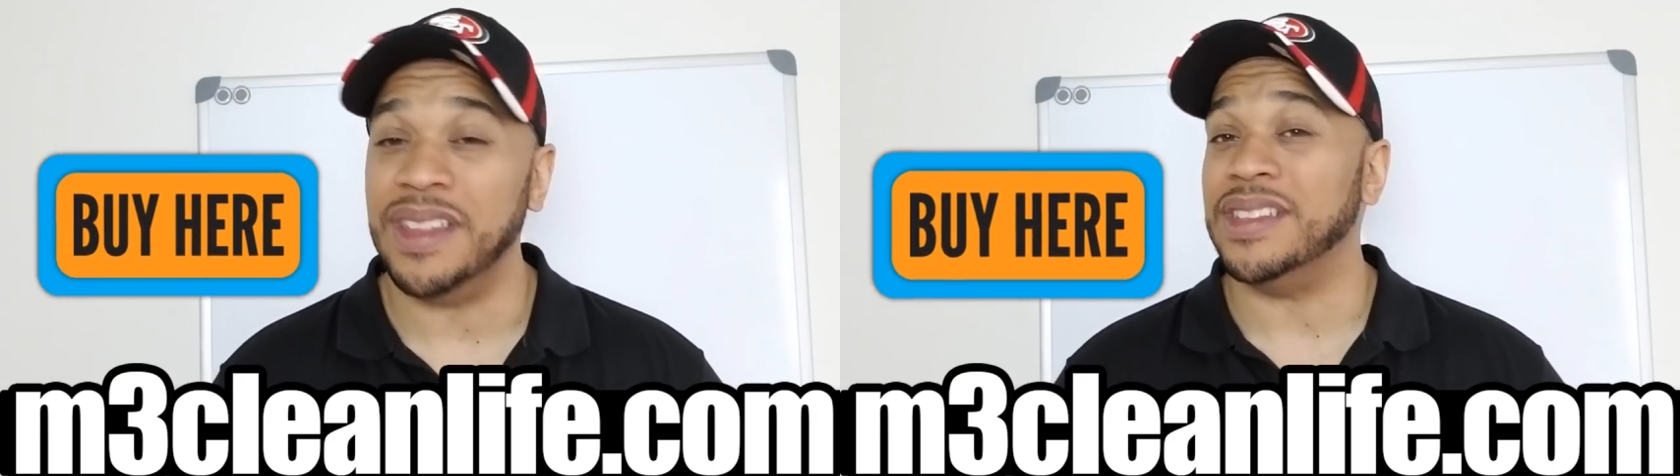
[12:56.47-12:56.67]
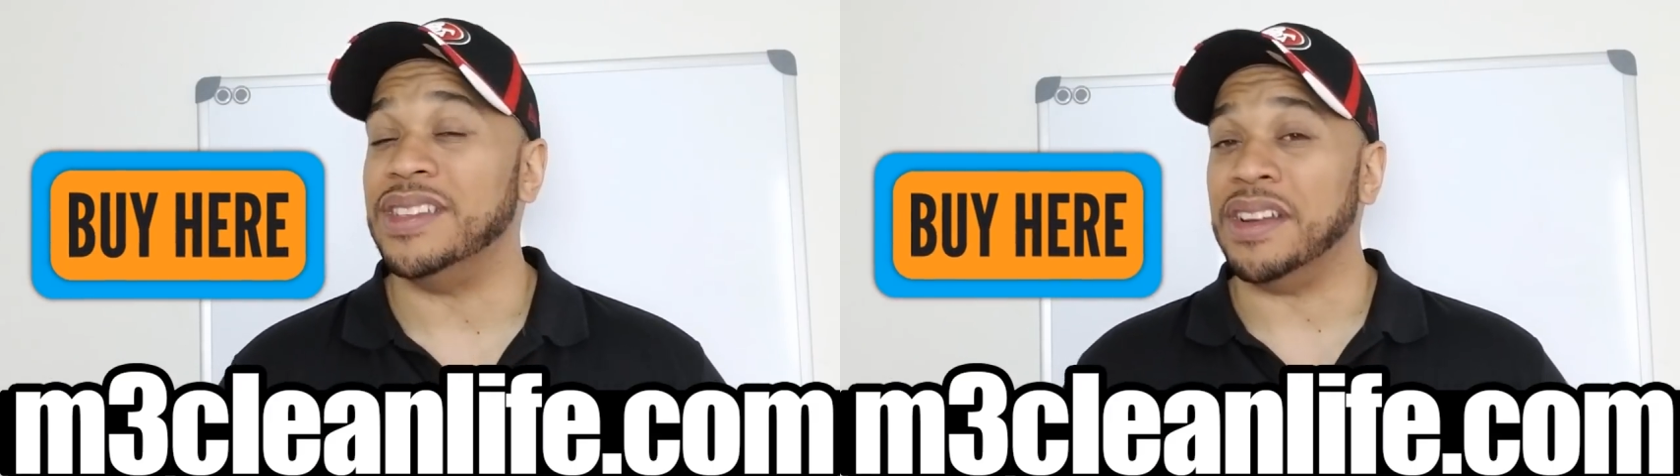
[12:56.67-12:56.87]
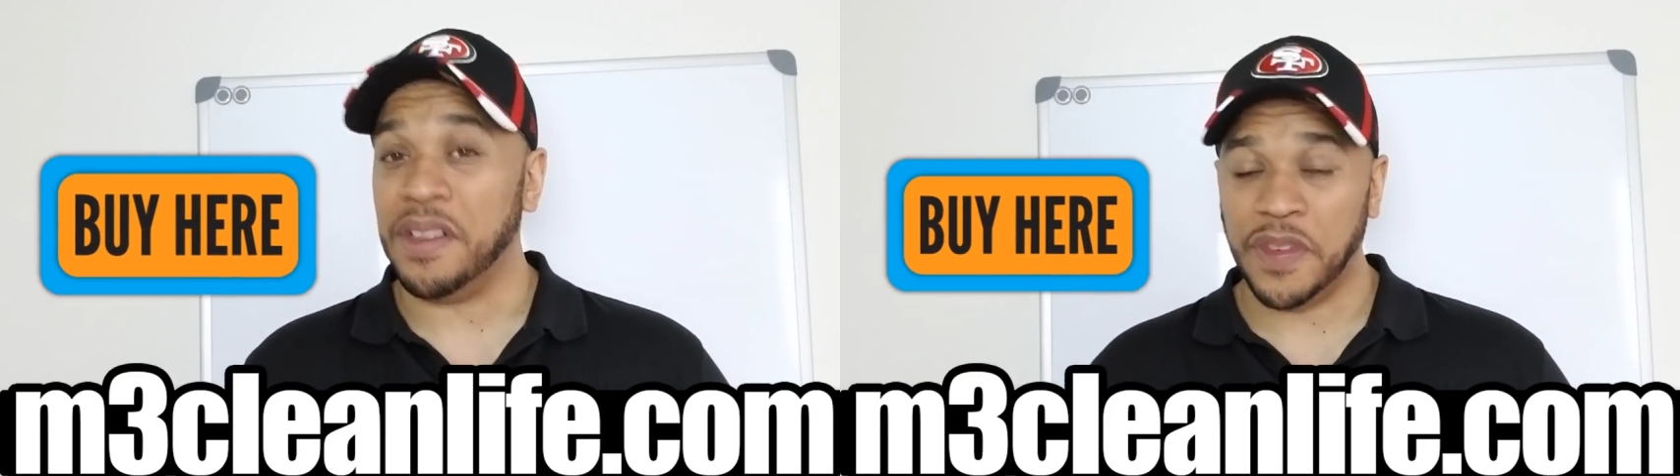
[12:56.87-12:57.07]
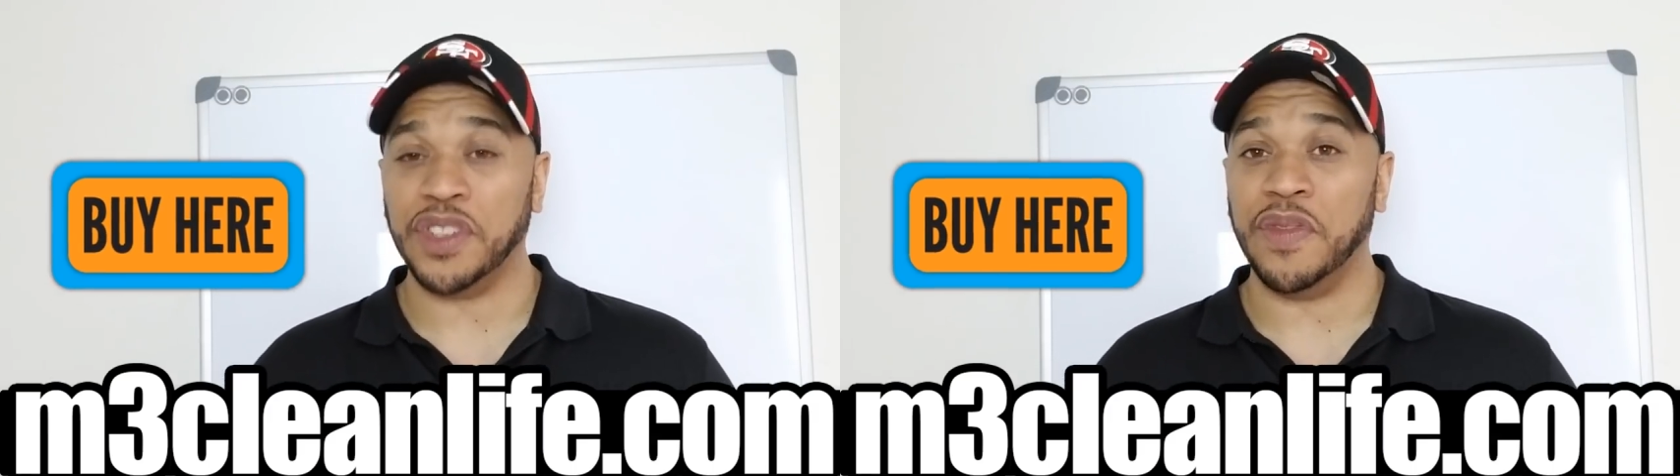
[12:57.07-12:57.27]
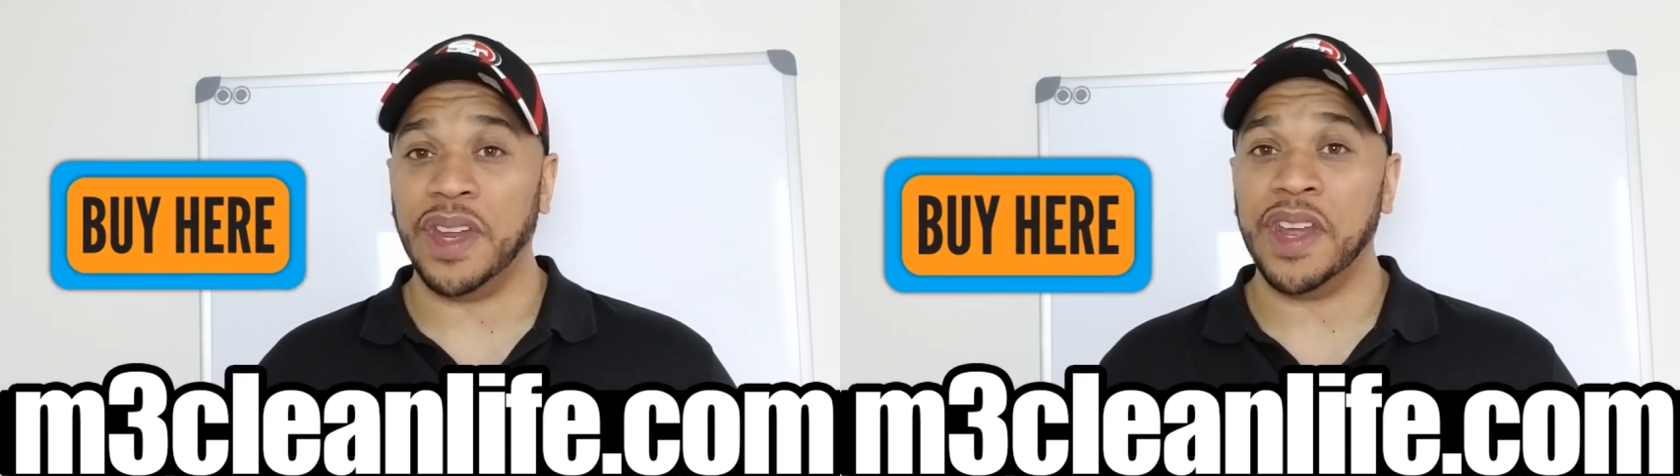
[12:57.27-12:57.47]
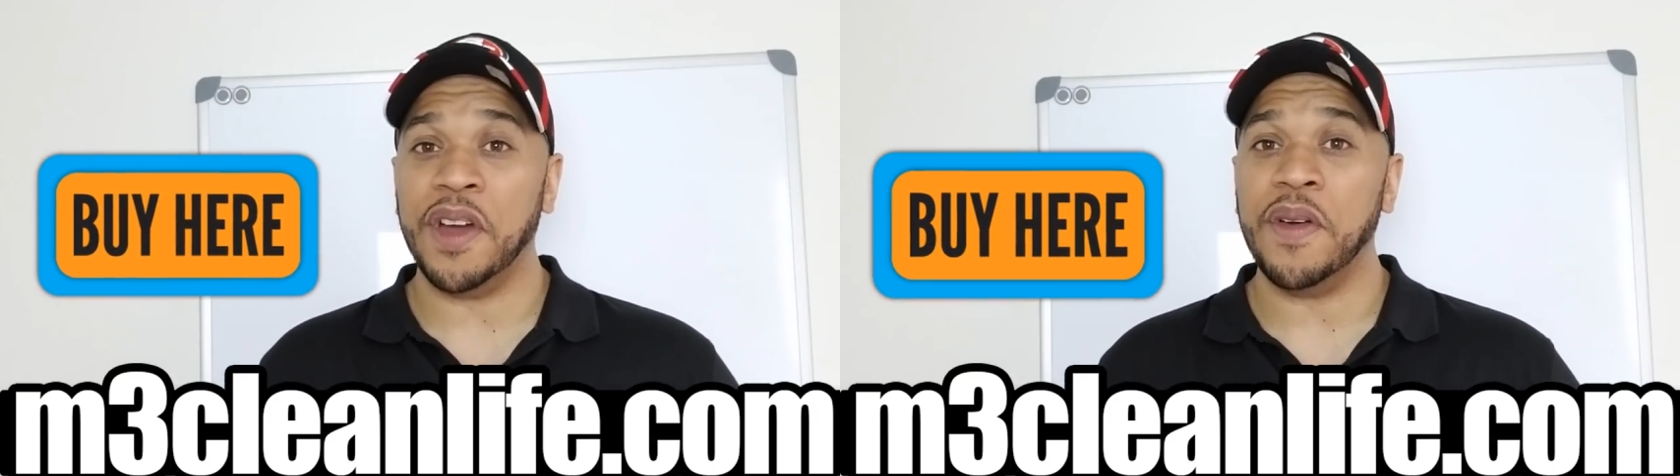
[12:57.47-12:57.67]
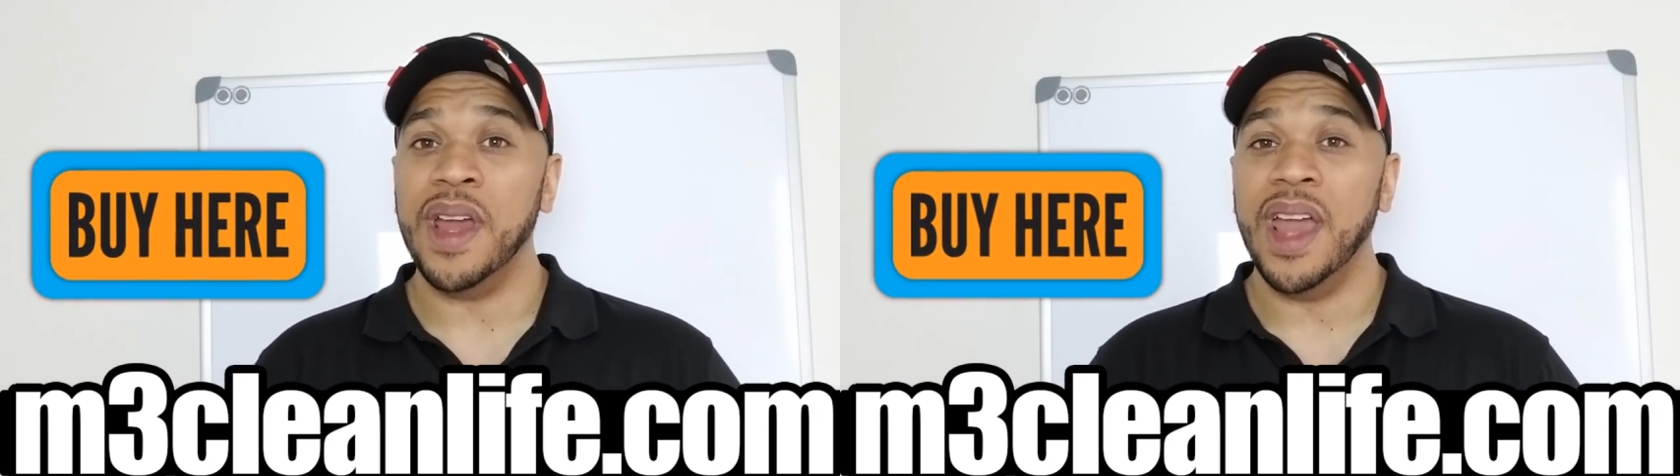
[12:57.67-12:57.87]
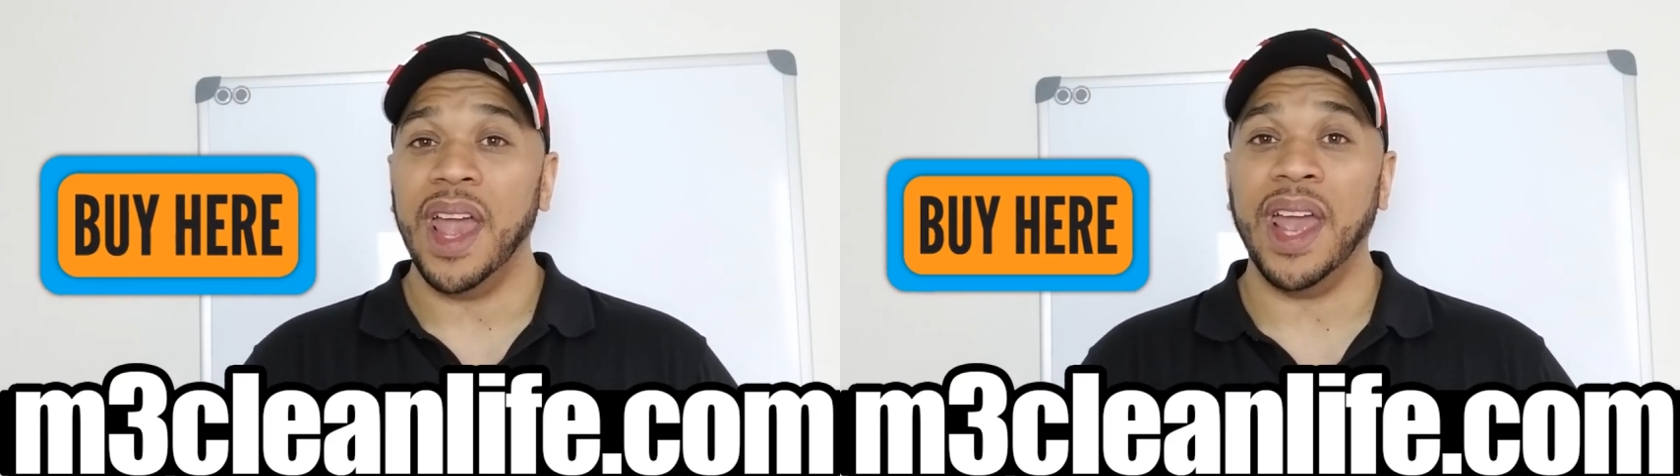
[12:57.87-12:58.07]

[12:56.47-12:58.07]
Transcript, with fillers: This is an official video,